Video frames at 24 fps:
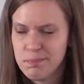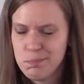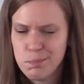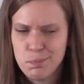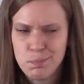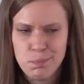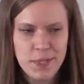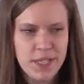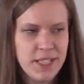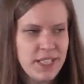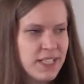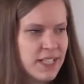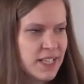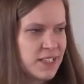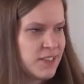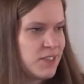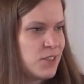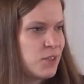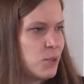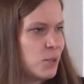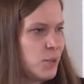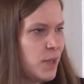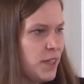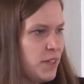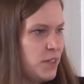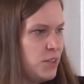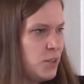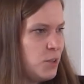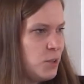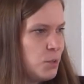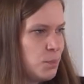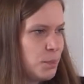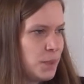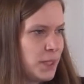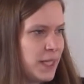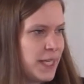bringing us to a
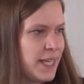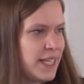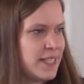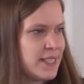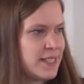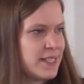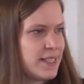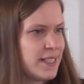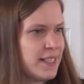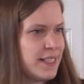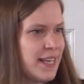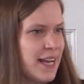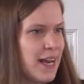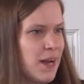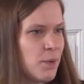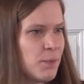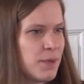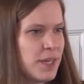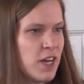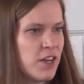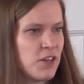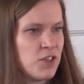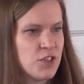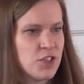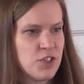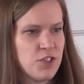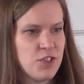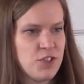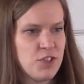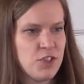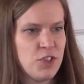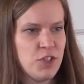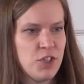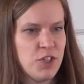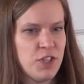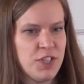new place in how we
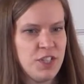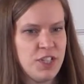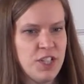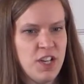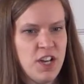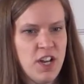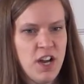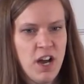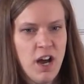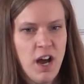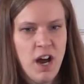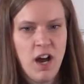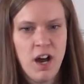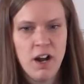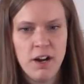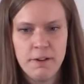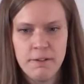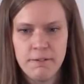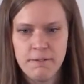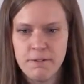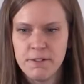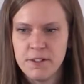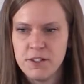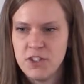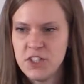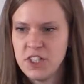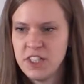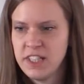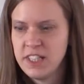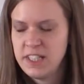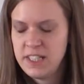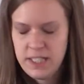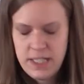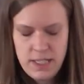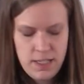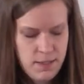understood our
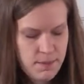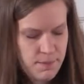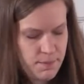fragility.